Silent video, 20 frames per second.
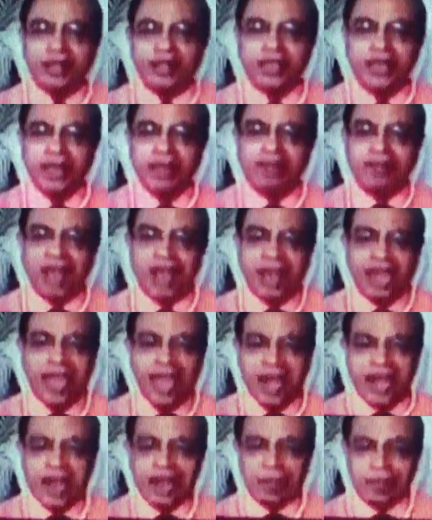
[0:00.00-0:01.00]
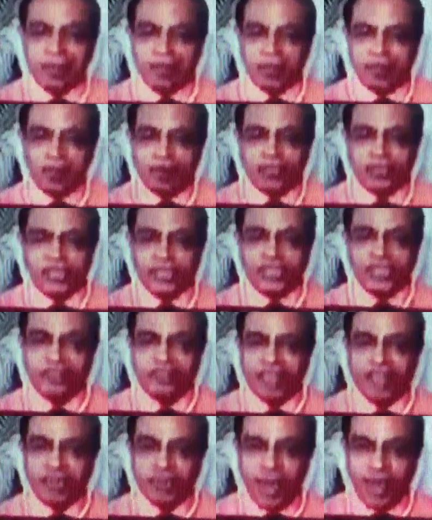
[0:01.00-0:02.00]
they are well geared up for such
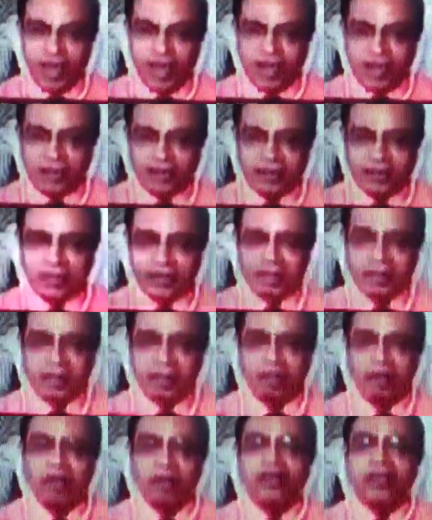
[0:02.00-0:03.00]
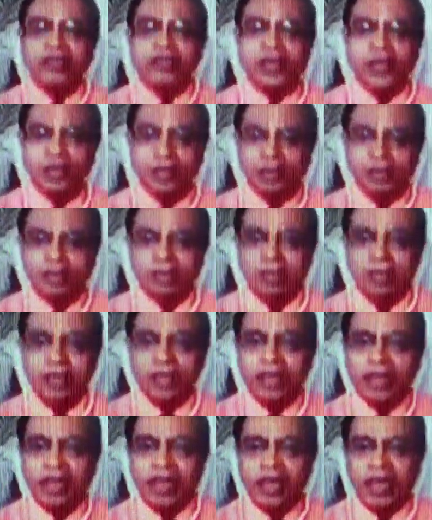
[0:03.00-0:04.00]
eventuality, because
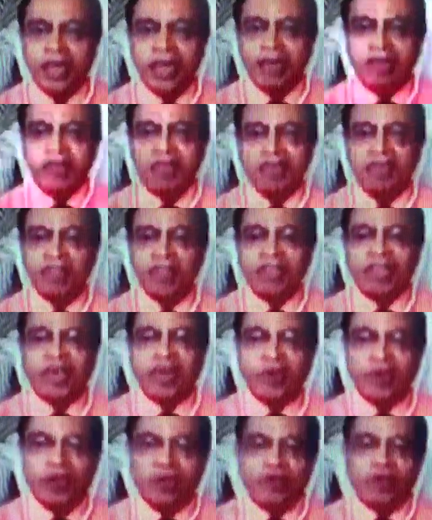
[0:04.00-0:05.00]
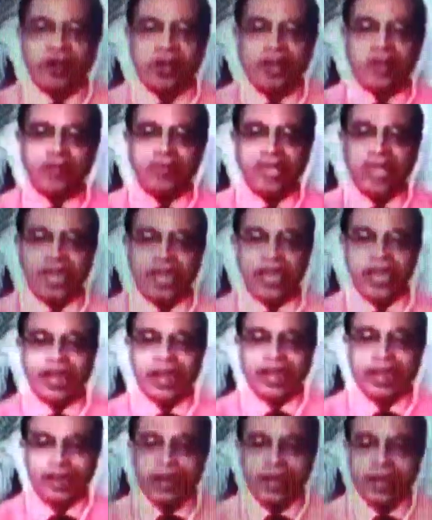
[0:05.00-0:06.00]
the Navy, when they are going for deep
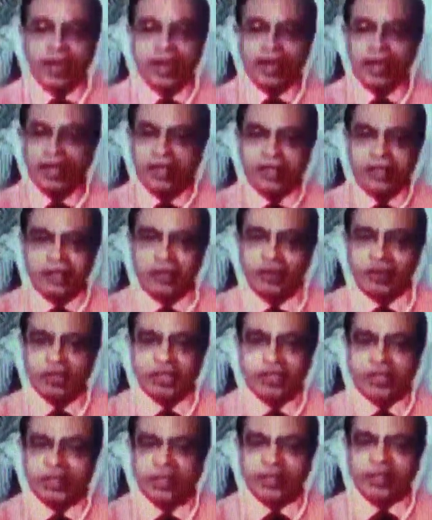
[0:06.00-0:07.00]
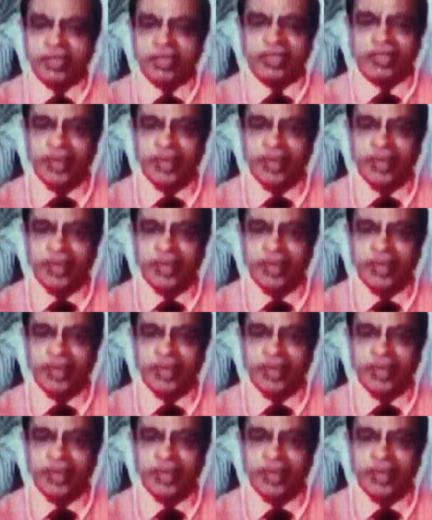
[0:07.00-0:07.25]
sailing the ocean, they